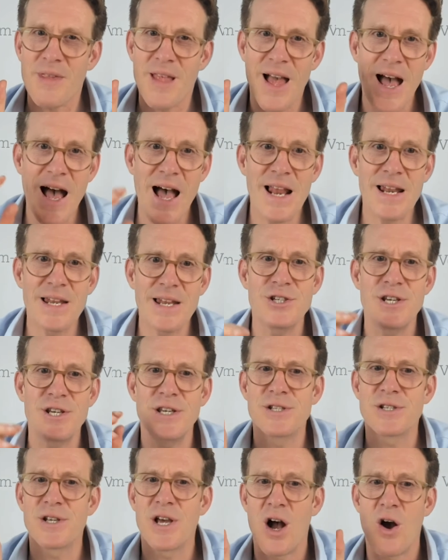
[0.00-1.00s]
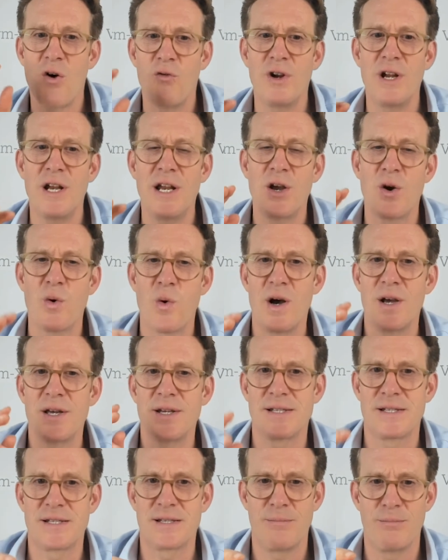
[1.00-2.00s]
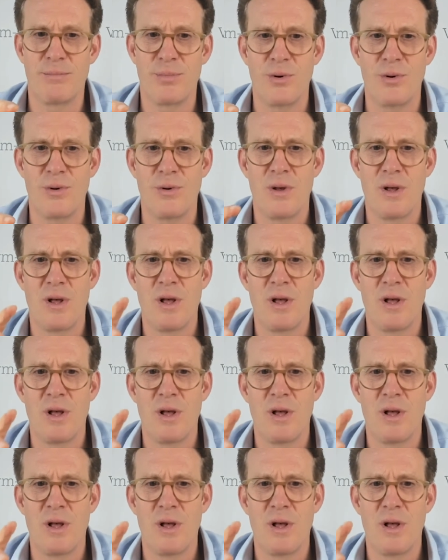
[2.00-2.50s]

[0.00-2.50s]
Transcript: Allergies are really quite simple.